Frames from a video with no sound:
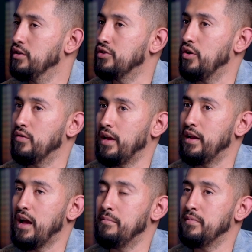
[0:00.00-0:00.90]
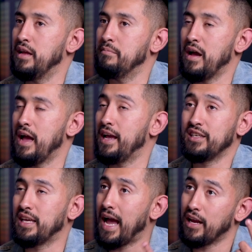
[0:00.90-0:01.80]
So, and
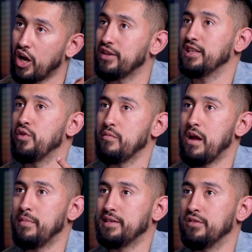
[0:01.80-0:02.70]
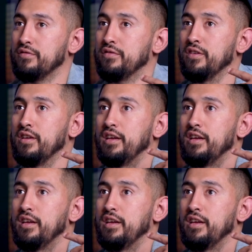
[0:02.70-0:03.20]
I constantly remind myself,